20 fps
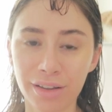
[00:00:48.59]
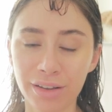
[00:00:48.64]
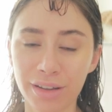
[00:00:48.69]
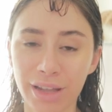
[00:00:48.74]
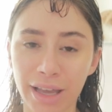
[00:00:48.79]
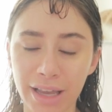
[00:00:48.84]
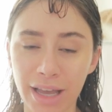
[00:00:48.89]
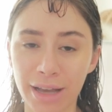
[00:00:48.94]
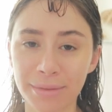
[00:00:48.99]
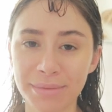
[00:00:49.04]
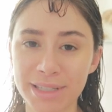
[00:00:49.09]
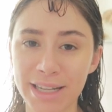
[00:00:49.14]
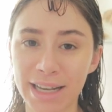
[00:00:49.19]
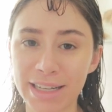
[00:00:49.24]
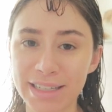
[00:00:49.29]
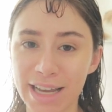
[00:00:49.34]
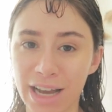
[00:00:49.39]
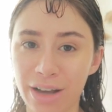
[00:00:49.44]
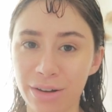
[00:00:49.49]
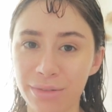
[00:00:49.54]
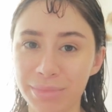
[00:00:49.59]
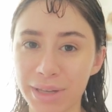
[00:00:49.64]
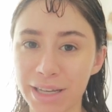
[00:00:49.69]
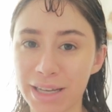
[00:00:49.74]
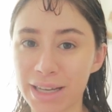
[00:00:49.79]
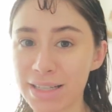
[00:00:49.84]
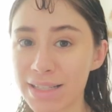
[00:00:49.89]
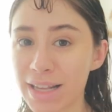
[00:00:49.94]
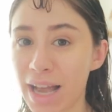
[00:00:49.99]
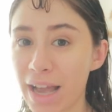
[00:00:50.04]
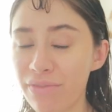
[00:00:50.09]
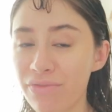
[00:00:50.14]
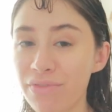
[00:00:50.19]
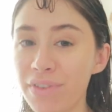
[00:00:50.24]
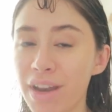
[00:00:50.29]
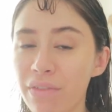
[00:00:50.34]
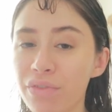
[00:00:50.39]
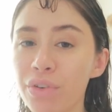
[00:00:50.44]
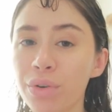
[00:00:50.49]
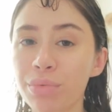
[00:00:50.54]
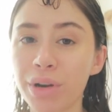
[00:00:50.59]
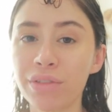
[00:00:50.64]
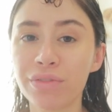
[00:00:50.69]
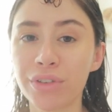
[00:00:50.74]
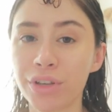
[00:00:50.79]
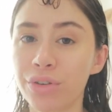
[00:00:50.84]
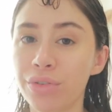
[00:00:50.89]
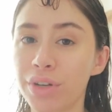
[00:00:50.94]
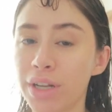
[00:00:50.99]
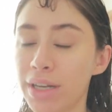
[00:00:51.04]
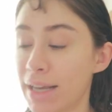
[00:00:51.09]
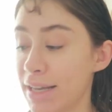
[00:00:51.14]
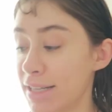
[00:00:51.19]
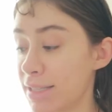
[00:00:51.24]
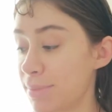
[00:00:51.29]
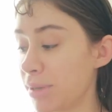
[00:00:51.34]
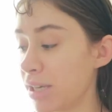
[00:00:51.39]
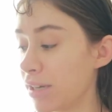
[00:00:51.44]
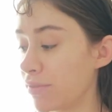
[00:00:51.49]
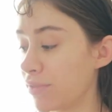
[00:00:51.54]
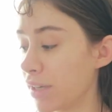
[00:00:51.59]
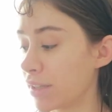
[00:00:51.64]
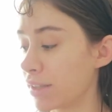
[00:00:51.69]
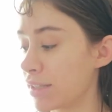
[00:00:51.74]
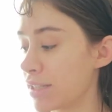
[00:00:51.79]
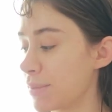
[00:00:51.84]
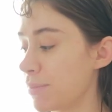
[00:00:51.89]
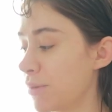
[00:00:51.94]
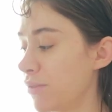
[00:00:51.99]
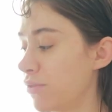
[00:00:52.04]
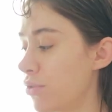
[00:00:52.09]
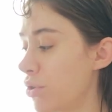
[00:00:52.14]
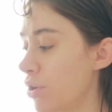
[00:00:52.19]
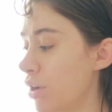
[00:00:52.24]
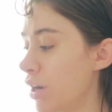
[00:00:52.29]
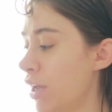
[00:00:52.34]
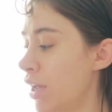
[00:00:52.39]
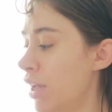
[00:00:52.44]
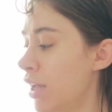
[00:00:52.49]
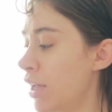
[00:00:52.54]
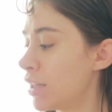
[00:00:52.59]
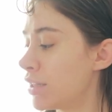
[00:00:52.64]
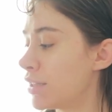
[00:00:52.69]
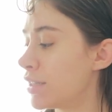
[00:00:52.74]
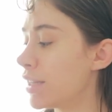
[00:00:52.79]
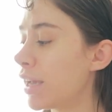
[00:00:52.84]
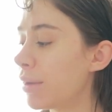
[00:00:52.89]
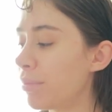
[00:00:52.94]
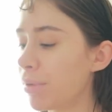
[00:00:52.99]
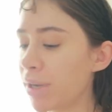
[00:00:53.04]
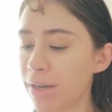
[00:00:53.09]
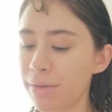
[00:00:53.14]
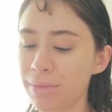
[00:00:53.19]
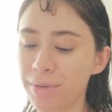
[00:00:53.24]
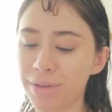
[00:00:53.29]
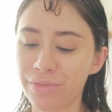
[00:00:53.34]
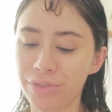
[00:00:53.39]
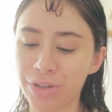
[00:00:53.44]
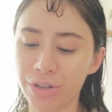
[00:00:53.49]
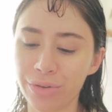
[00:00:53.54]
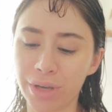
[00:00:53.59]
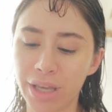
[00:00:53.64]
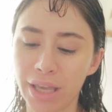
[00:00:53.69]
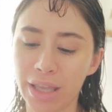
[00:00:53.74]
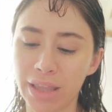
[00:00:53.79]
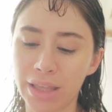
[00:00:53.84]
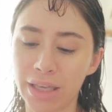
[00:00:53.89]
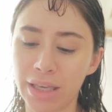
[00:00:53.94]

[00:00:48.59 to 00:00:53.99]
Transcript: like upside down because I've never reviewed an SPF like this before. Today we are reviewing